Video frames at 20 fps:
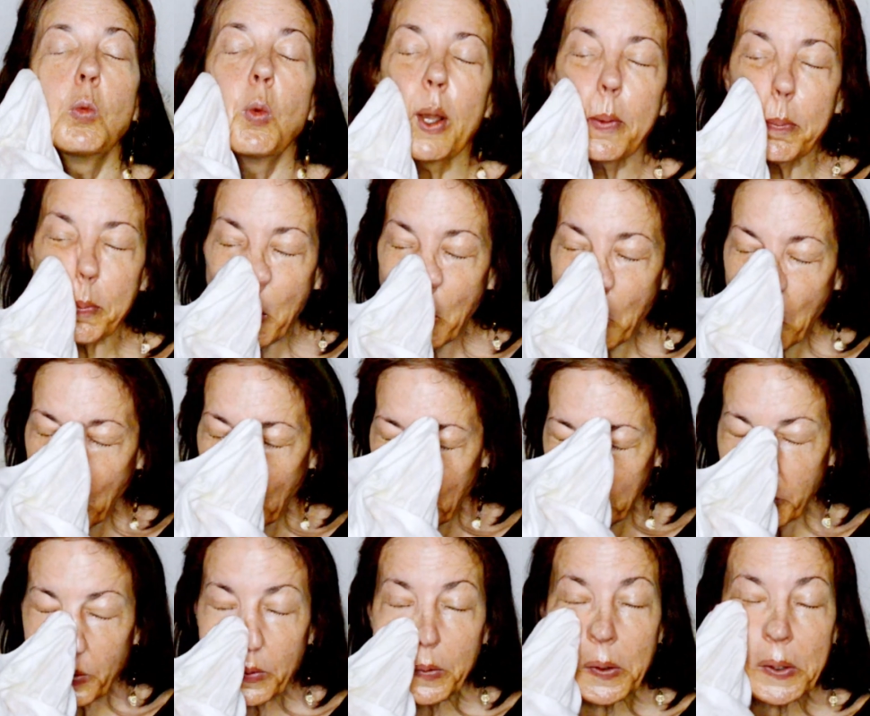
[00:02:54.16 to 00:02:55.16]
wipe
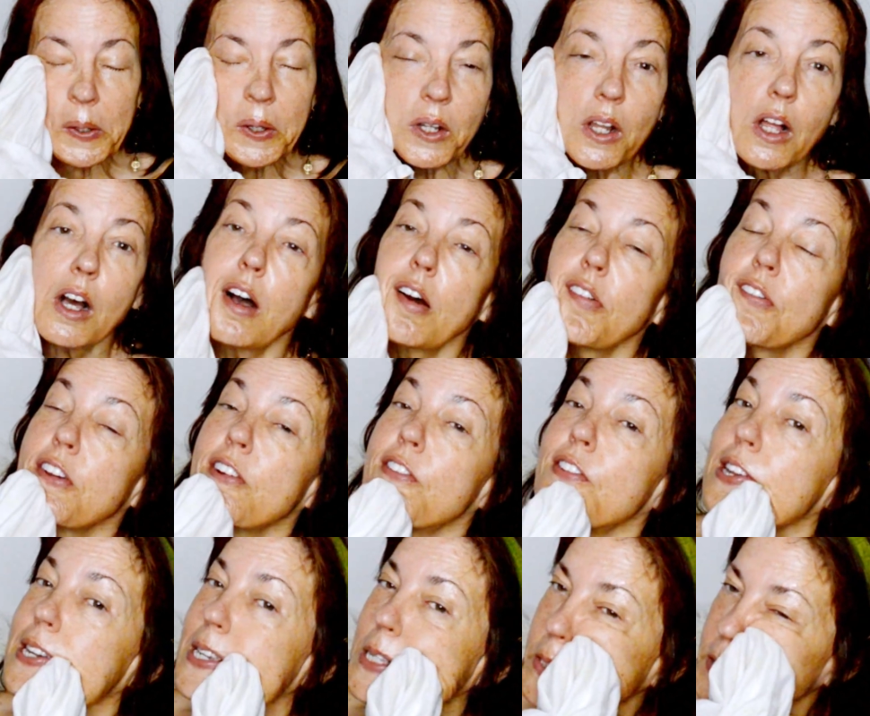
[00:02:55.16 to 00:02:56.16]
all oil off your
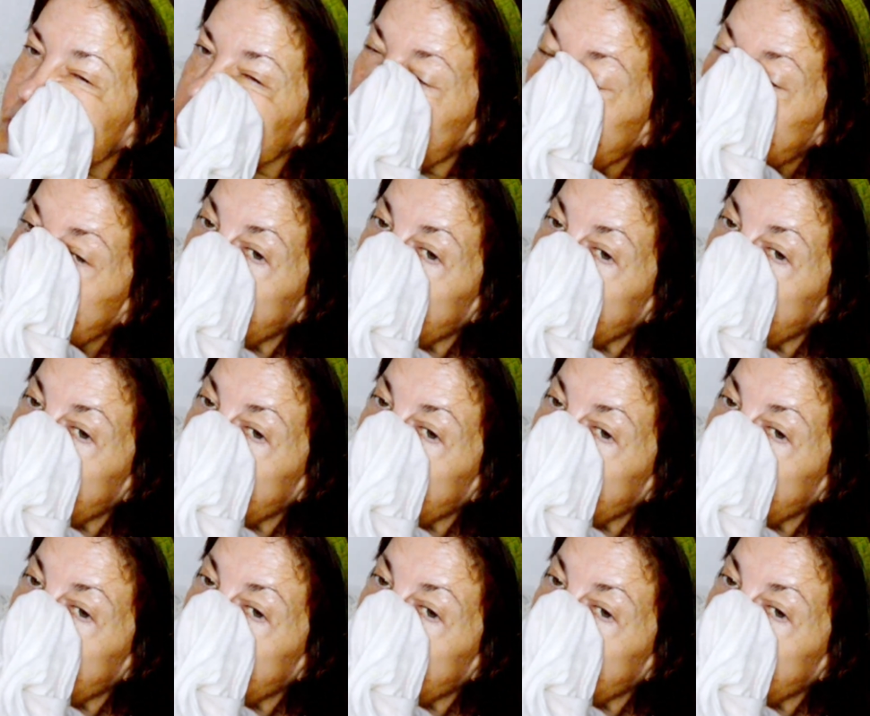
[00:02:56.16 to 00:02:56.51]
face.